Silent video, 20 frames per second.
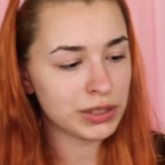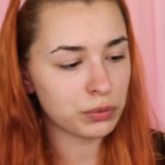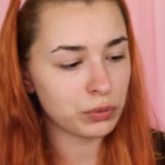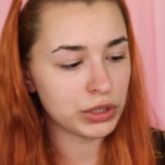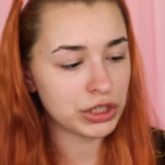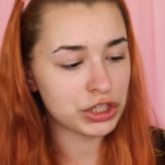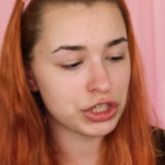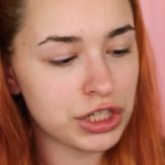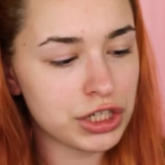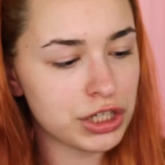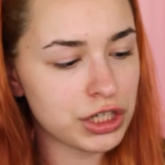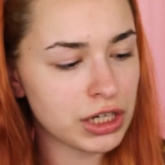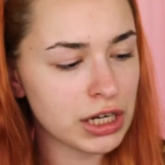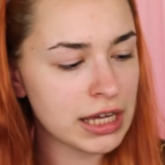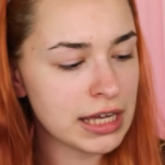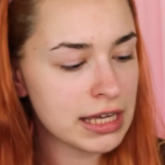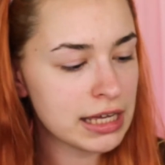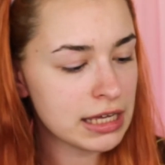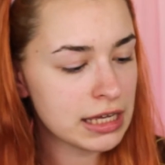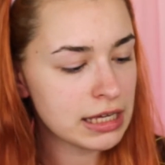which
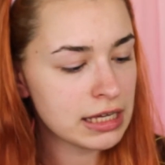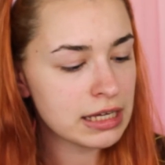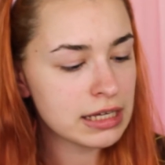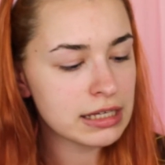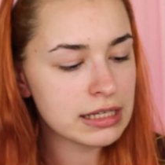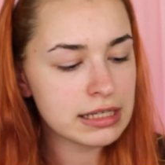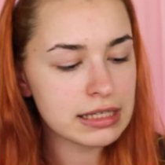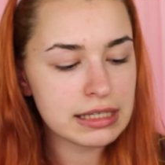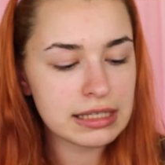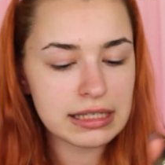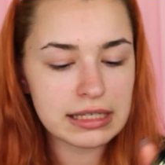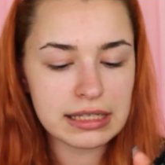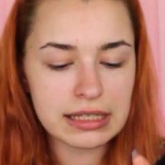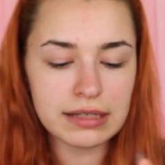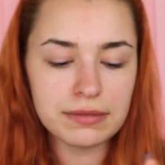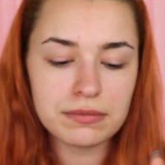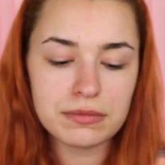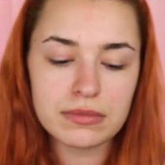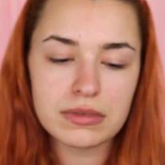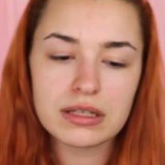
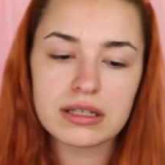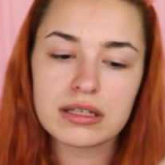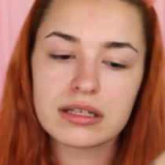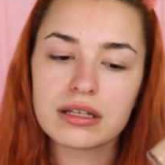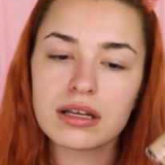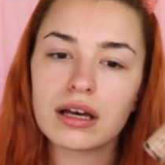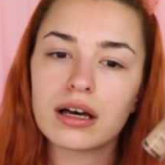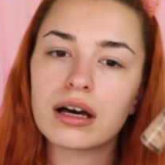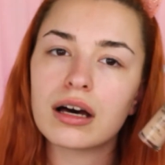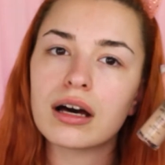seems